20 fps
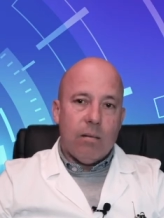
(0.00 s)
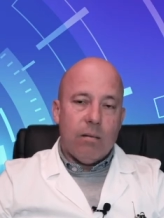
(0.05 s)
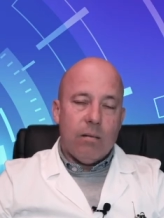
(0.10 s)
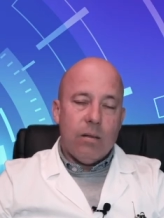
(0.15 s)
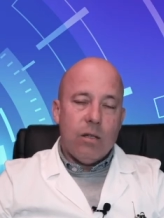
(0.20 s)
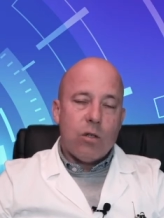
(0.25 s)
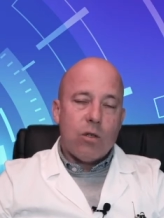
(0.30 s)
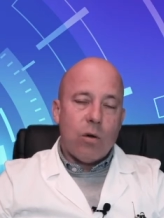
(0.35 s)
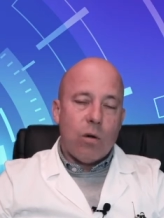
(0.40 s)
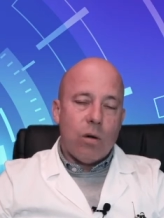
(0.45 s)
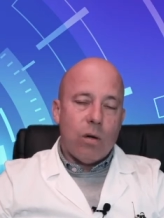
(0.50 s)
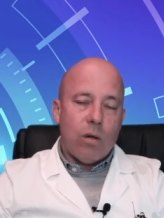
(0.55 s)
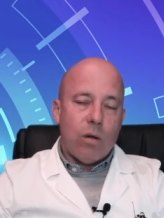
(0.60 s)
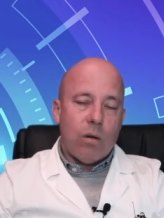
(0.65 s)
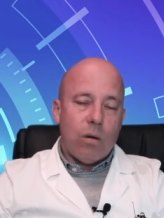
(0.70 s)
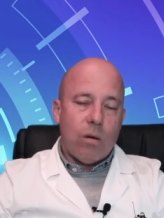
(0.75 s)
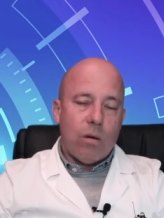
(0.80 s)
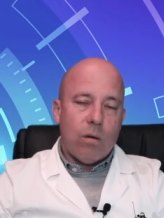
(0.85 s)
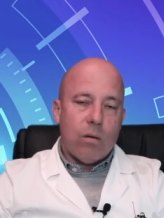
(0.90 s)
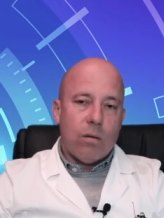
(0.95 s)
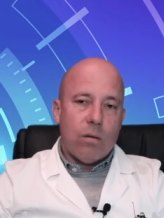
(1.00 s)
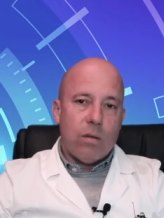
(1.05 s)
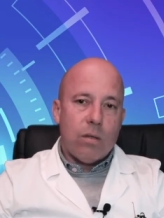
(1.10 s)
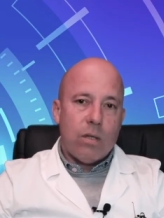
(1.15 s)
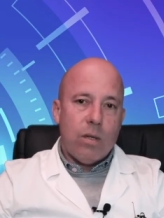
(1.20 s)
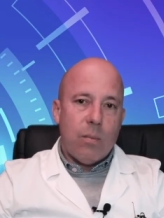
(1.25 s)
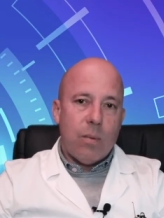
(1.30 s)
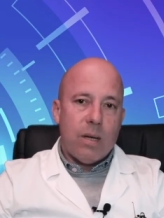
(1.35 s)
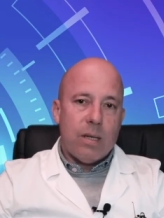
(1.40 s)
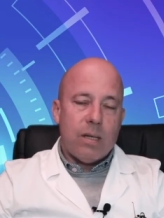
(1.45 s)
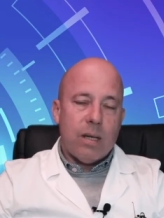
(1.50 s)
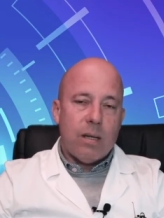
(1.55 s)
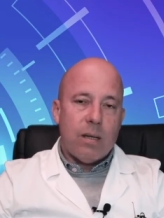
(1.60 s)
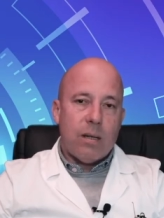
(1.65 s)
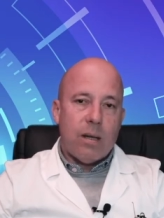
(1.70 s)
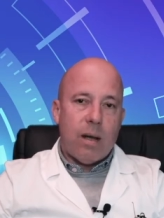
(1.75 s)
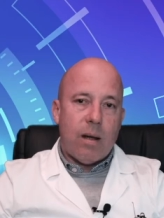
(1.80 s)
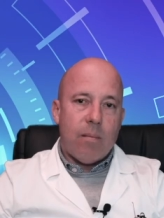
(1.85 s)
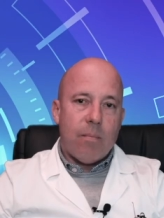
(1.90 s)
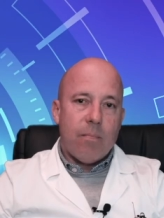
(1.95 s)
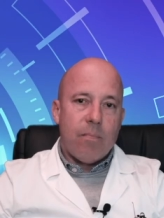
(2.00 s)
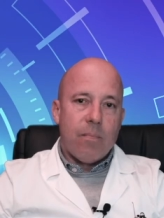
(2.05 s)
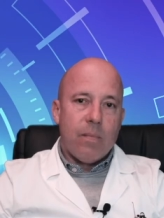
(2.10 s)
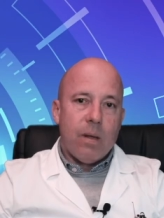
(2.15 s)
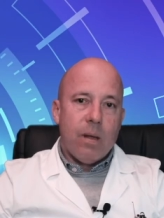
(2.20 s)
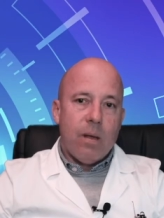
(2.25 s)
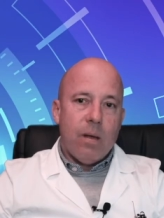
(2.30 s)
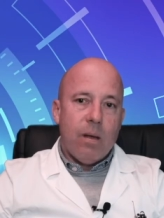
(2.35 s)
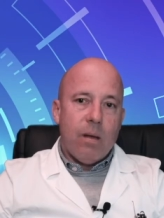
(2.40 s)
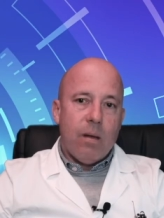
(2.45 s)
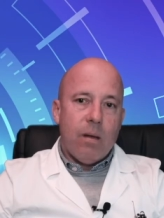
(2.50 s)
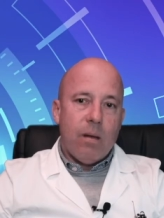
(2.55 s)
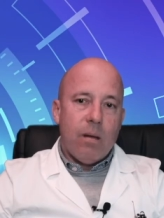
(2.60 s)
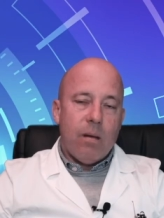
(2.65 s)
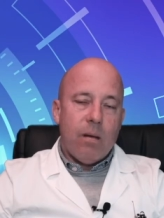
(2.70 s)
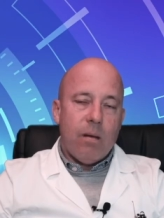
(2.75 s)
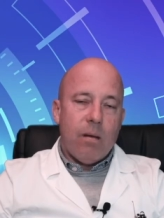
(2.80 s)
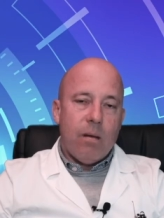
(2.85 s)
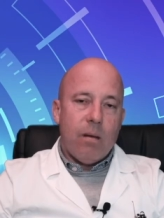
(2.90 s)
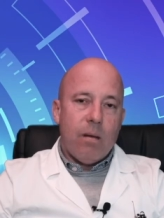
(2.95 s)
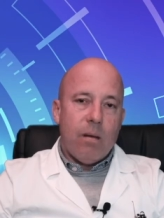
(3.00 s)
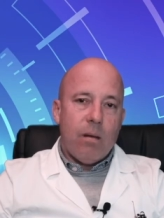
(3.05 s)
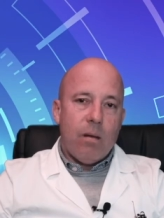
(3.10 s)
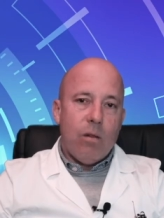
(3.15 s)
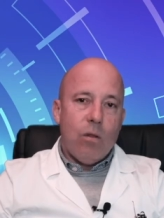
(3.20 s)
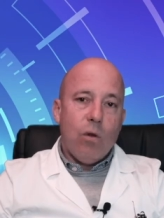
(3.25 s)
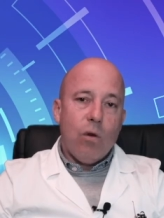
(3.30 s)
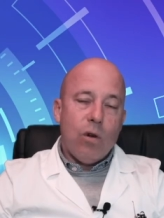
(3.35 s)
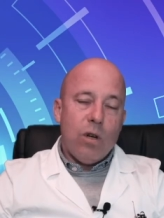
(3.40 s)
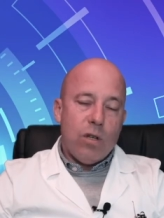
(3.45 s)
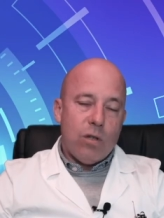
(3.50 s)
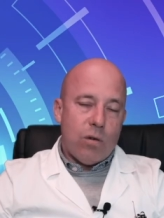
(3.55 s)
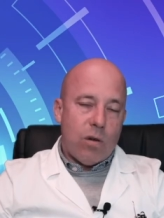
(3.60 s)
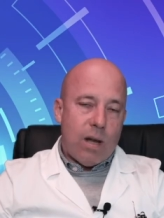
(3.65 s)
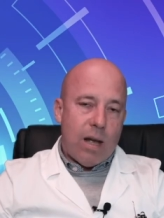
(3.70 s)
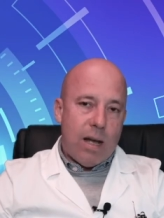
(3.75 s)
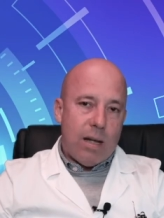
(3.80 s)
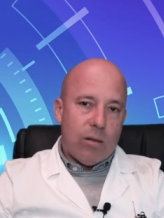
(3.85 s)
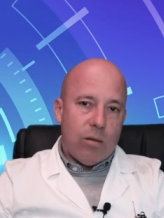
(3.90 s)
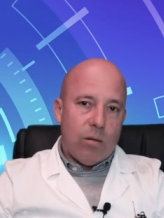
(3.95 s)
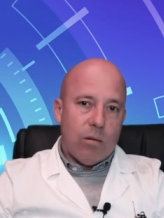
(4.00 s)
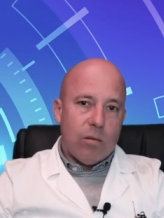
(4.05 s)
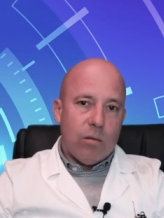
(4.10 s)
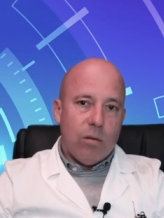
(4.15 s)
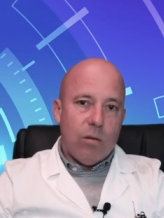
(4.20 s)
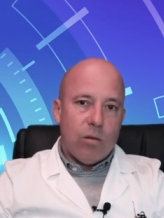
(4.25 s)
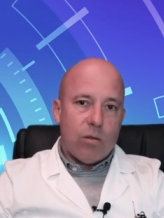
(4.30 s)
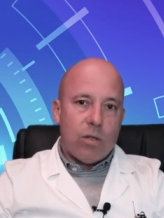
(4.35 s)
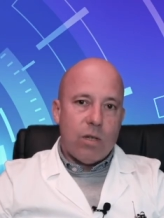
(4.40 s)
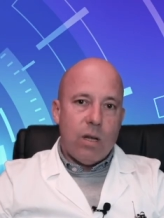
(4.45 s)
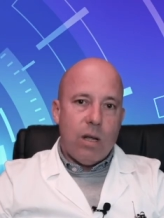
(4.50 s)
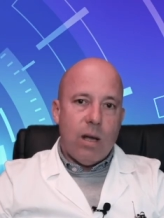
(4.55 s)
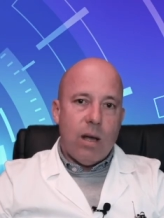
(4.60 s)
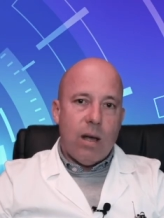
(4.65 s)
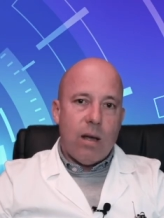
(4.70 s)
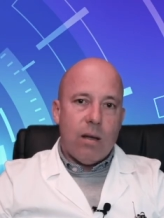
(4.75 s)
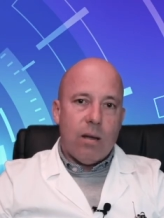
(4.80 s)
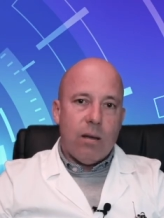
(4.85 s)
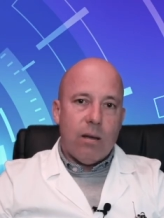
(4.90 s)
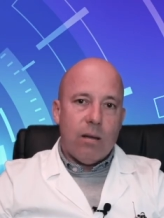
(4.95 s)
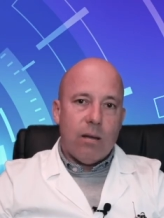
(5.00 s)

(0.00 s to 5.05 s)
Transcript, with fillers: It is a dramatic event that usually occurs non isolated,